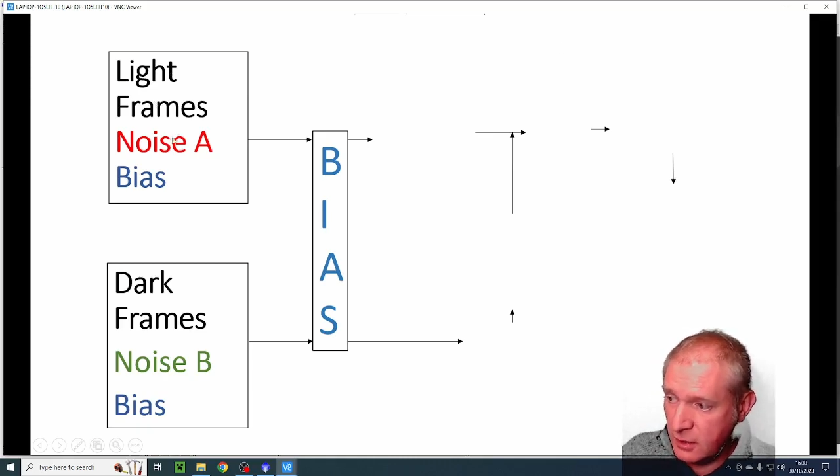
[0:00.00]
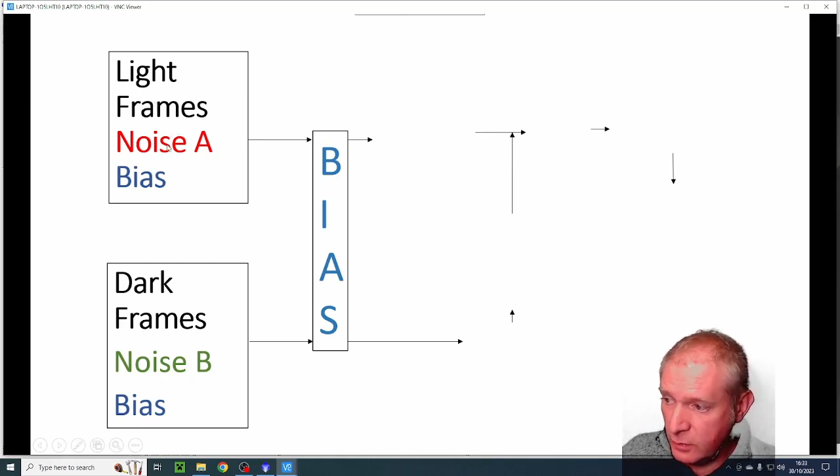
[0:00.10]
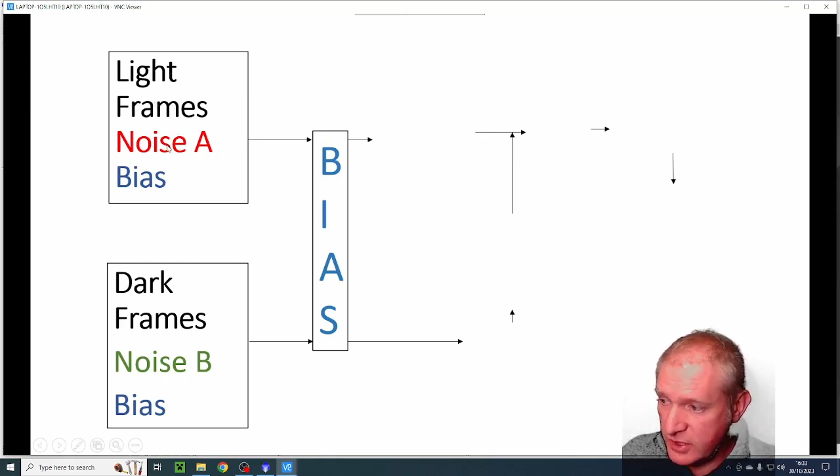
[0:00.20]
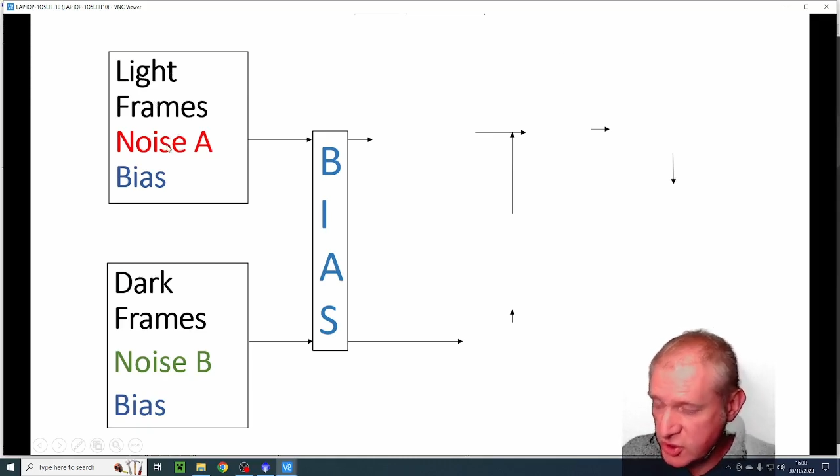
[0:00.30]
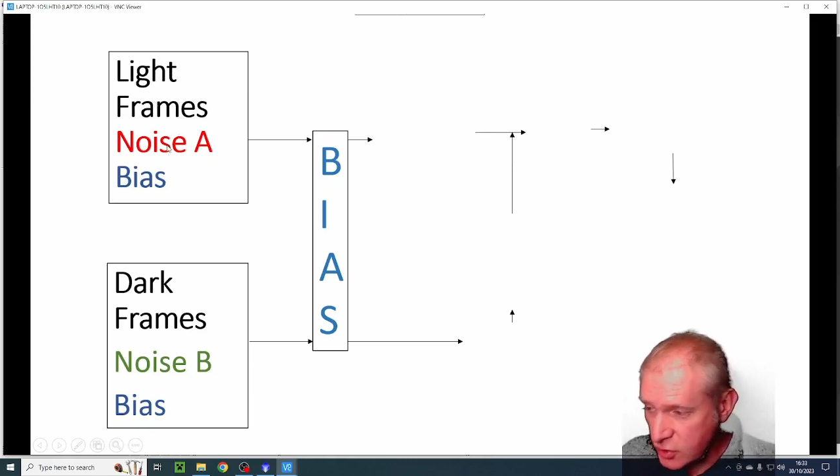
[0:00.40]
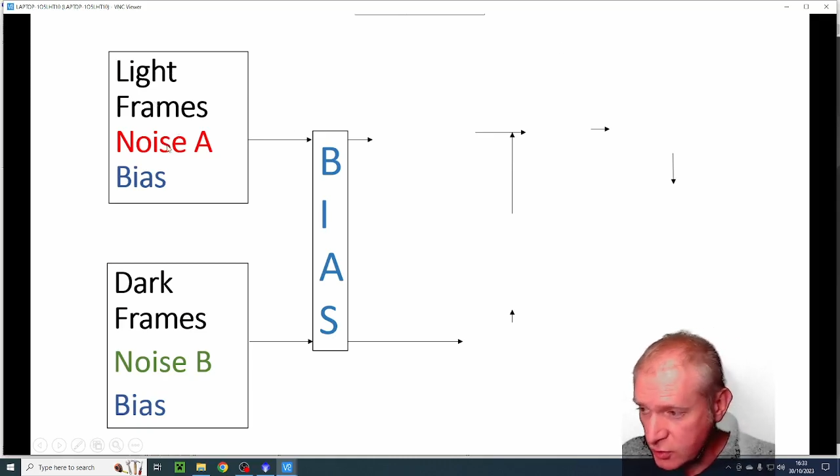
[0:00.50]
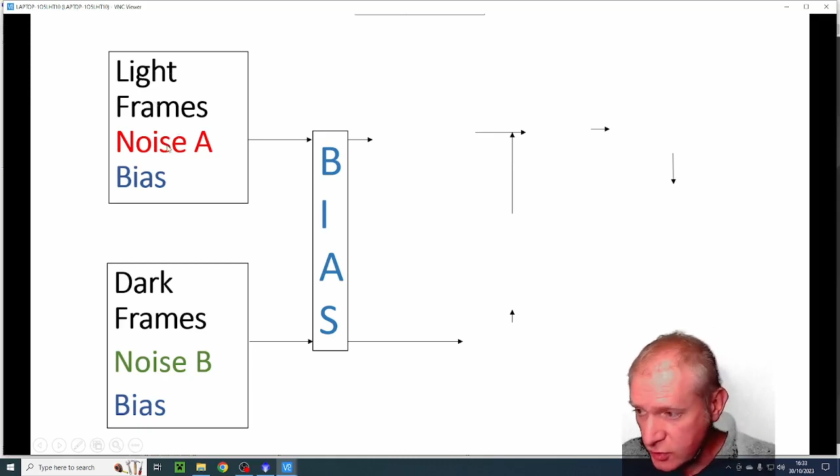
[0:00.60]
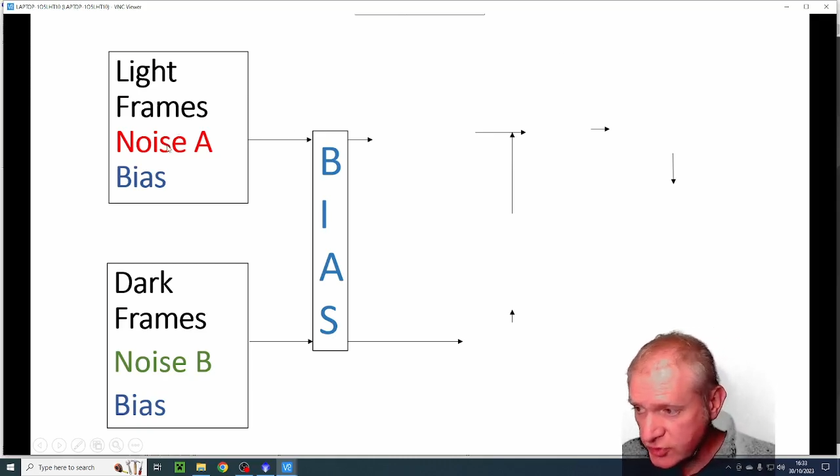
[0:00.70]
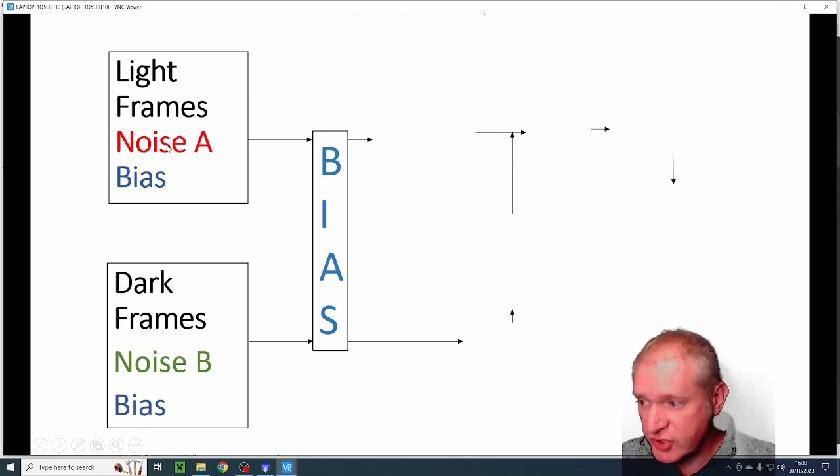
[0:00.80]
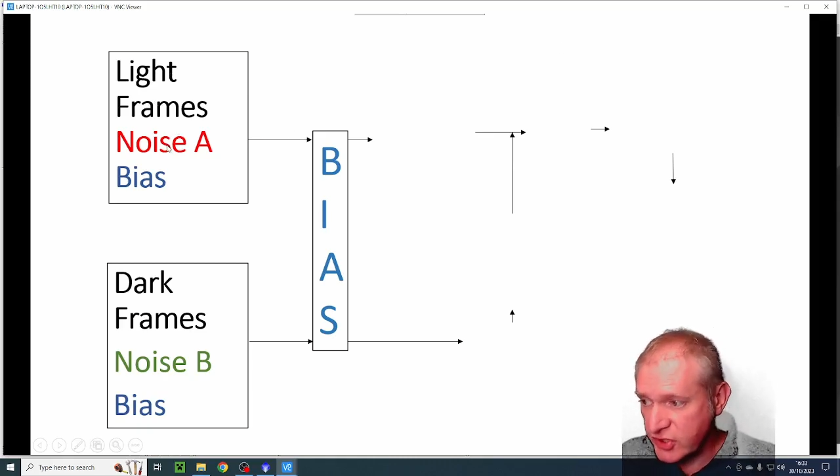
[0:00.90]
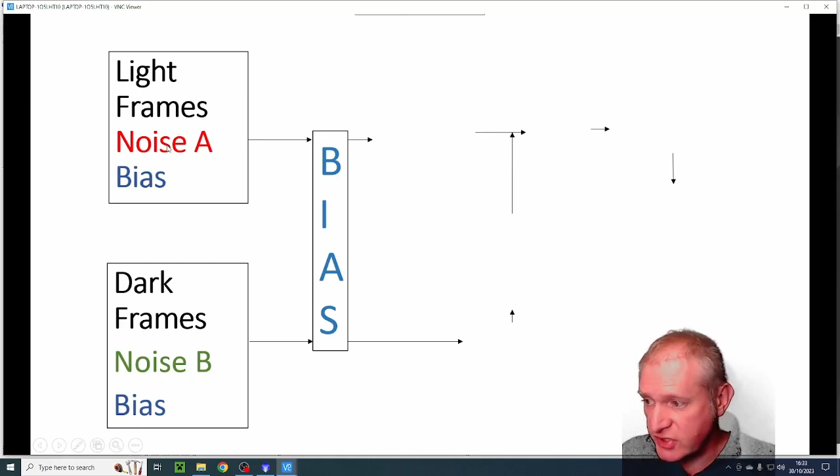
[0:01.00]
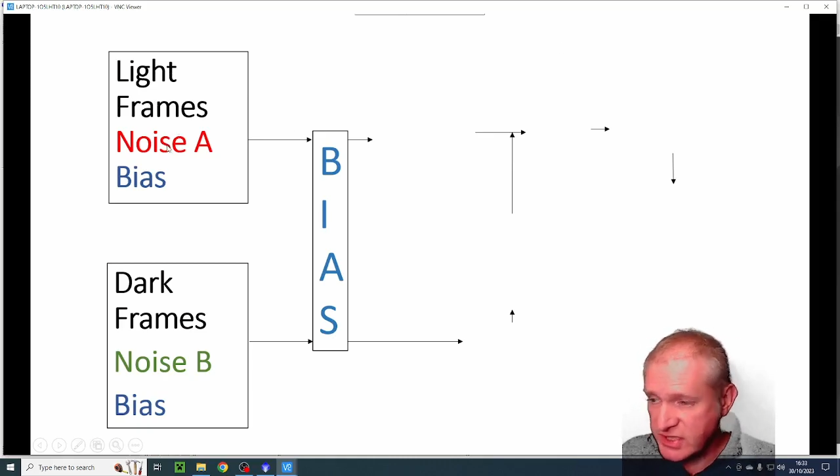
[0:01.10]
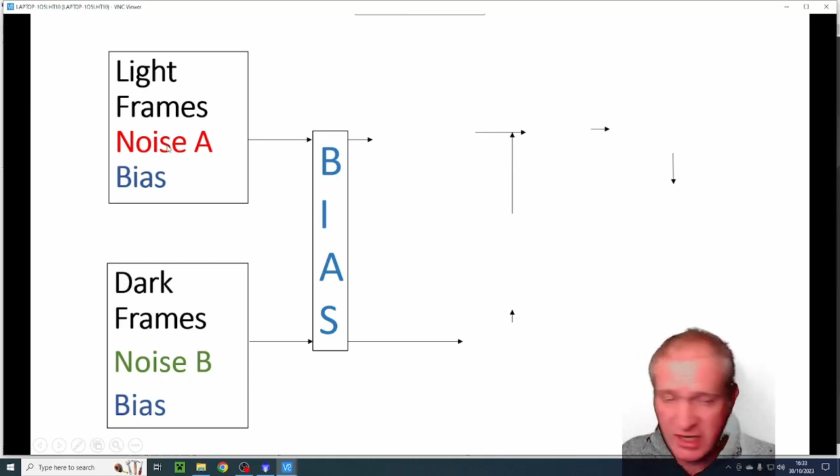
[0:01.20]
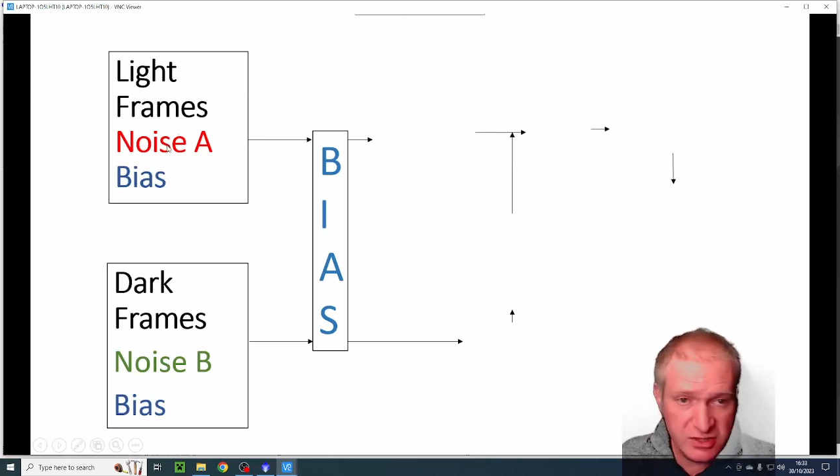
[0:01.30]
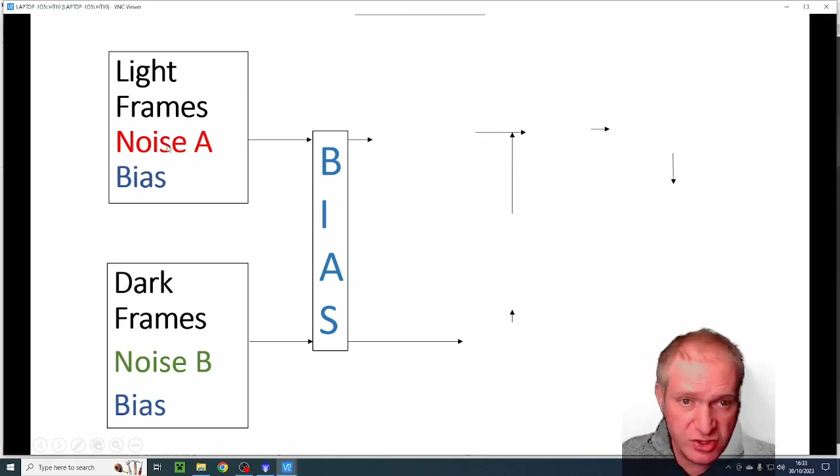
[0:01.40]
which also
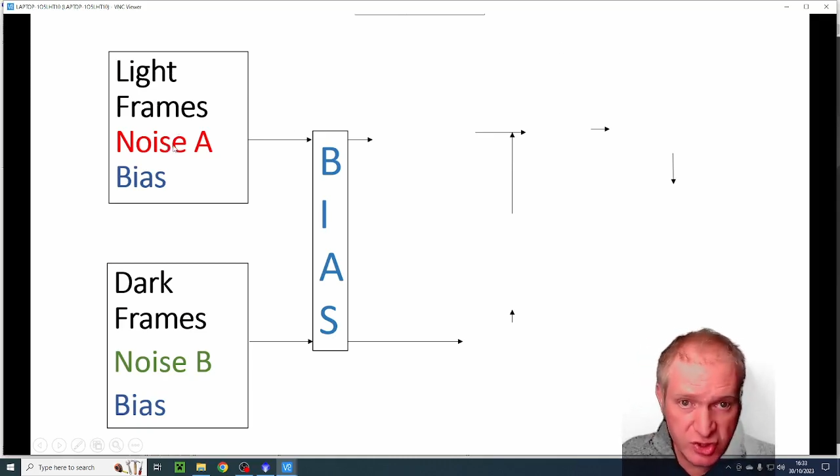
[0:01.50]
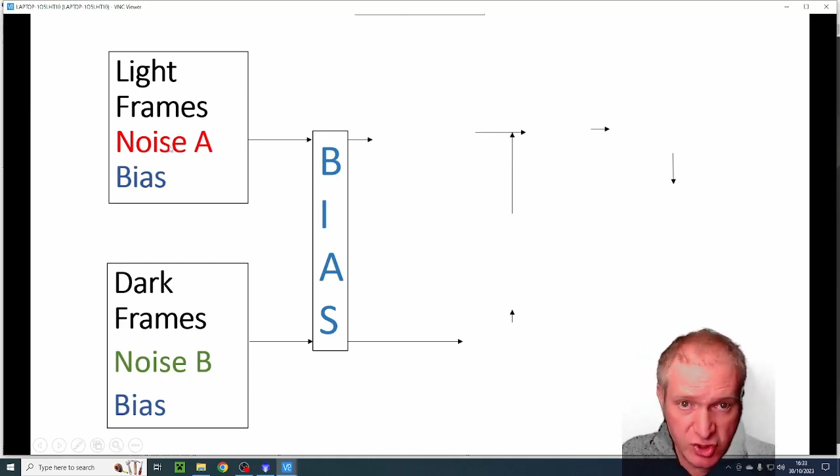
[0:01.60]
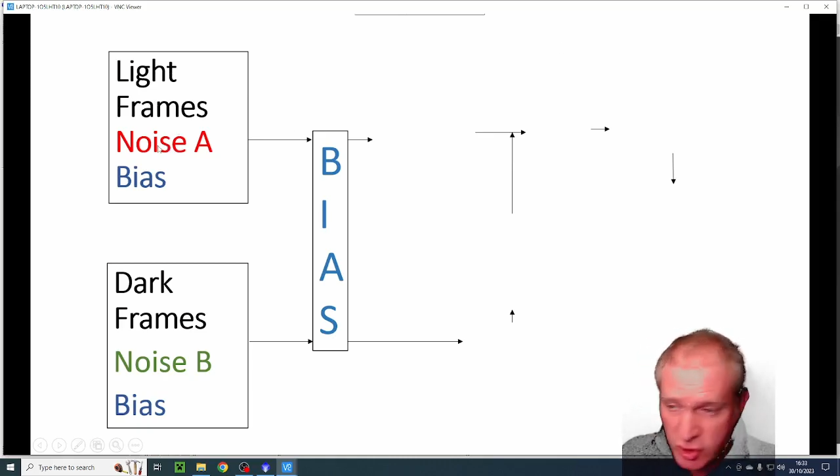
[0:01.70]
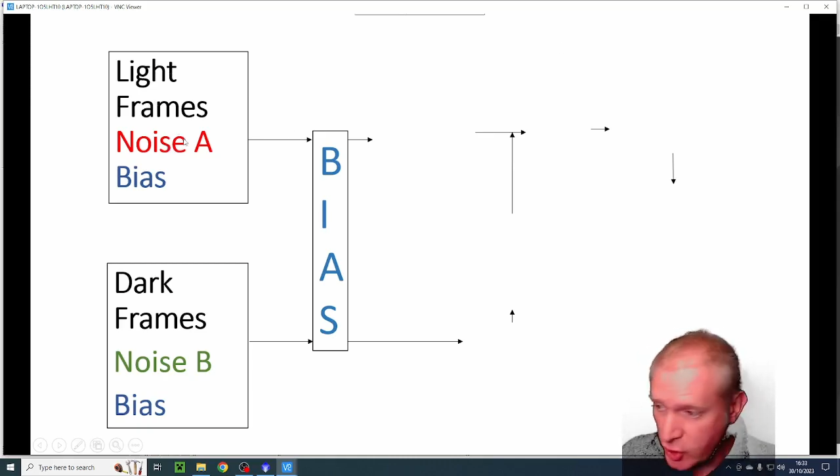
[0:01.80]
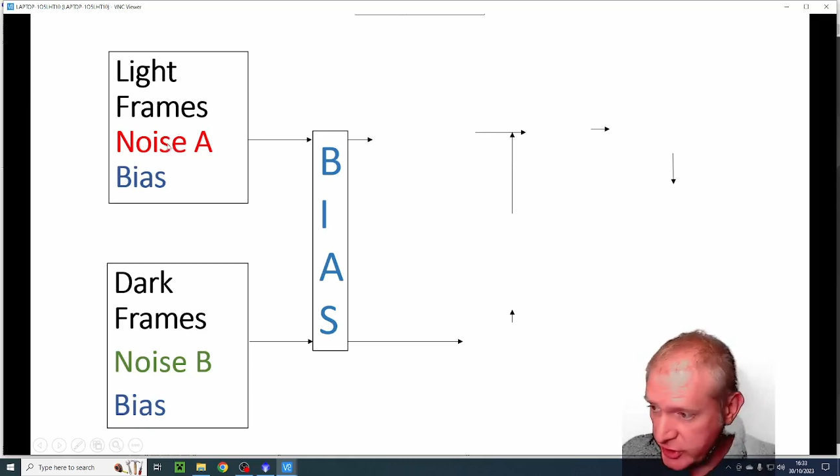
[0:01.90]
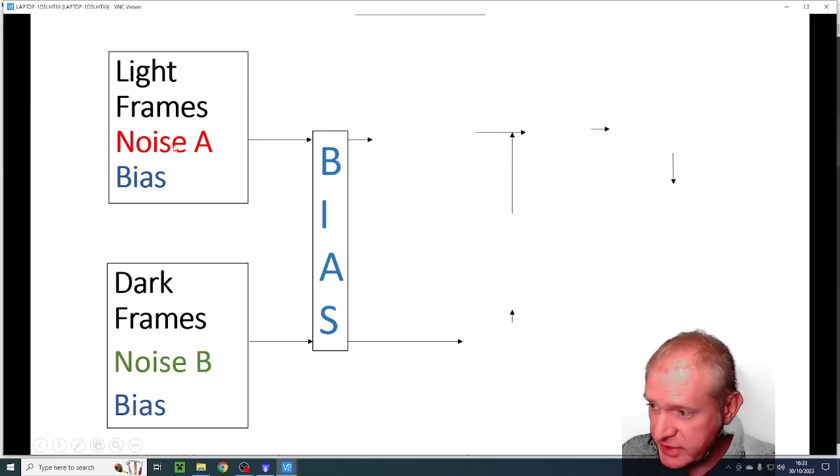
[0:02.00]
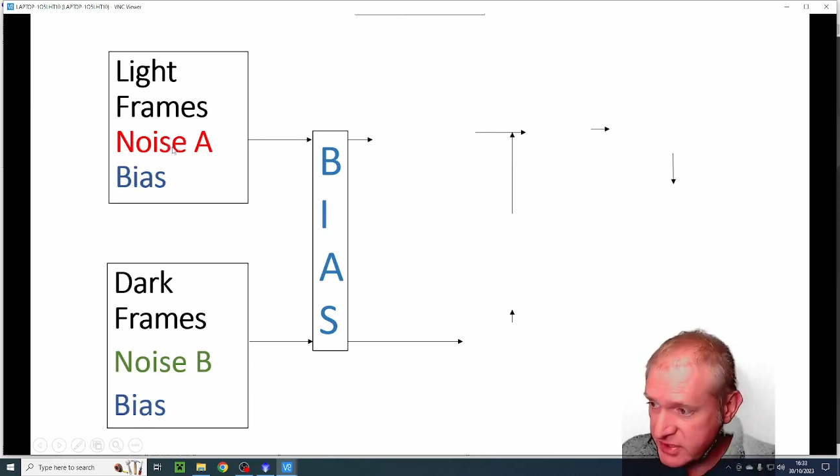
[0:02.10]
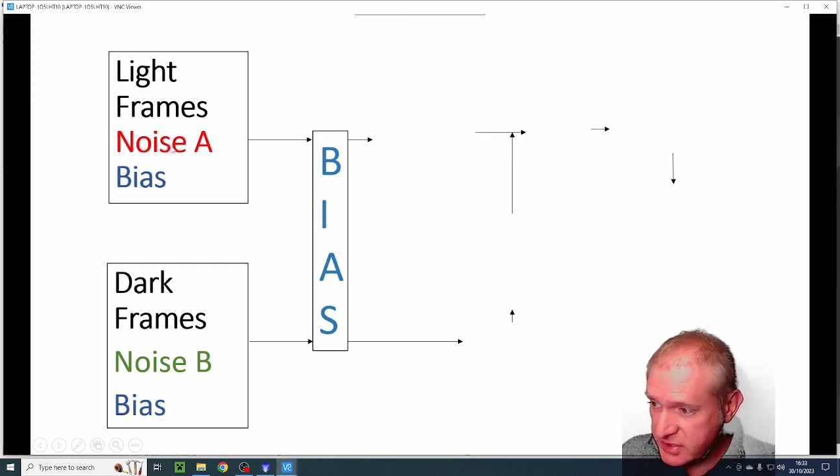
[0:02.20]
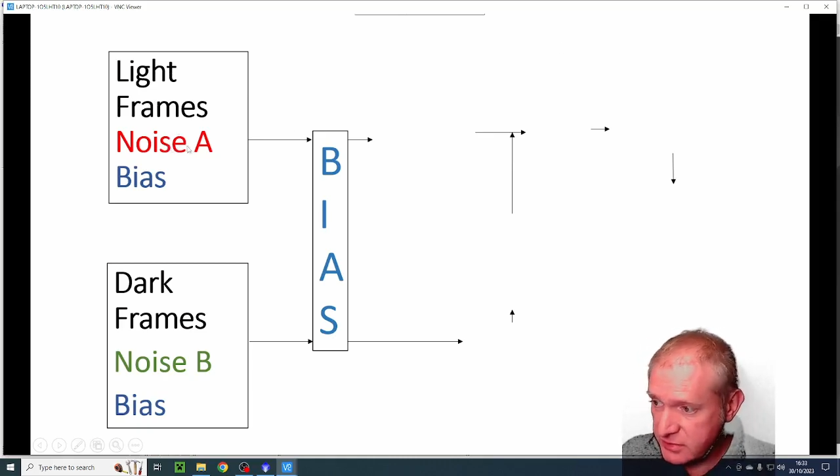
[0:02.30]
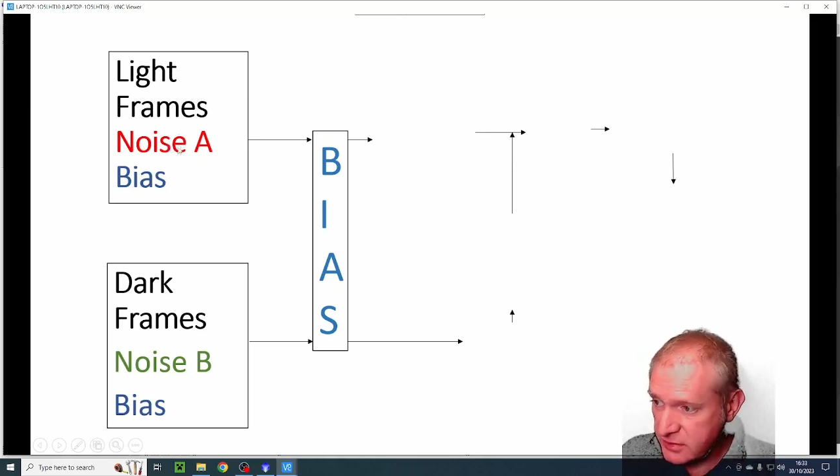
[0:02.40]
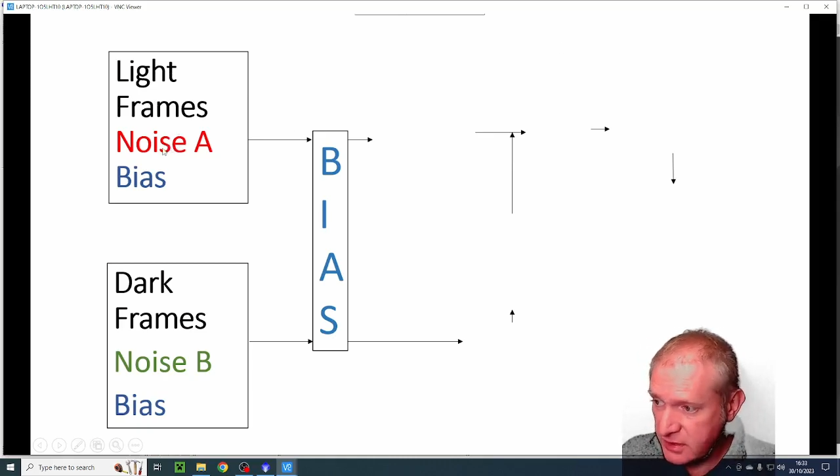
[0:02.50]
contains noise,